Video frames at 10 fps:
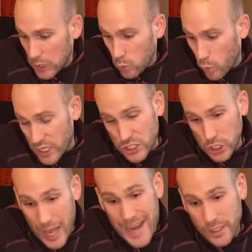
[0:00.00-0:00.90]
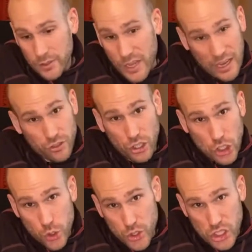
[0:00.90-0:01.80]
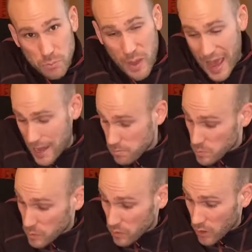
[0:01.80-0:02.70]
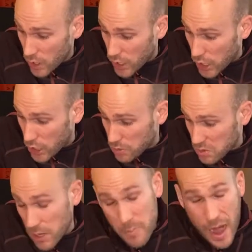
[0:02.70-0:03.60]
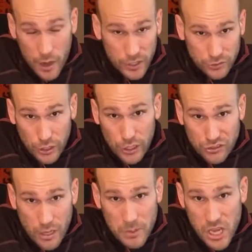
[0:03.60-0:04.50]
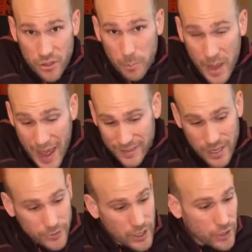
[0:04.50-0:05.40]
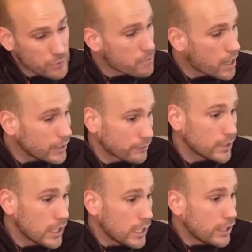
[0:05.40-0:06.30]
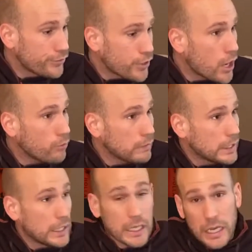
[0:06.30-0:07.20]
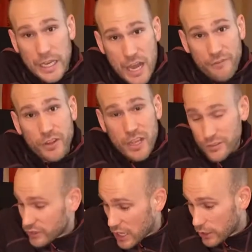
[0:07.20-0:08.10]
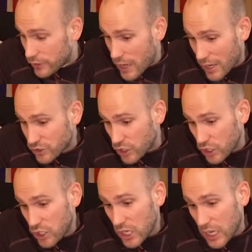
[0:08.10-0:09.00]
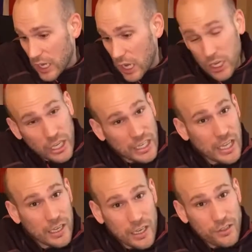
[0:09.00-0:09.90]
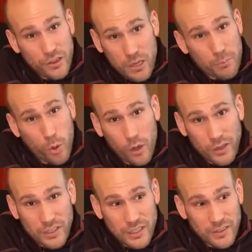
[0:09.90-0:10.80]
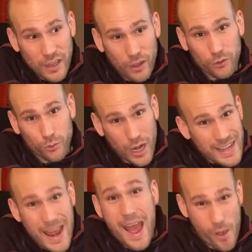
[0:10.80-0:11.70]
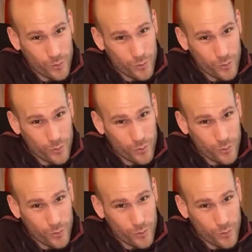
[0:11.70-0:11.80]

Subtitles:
what it's like to actually use this pad, and compare it to some of the other pads out there in the market. So enough of this introduction, and I'm going to get into the important details right now.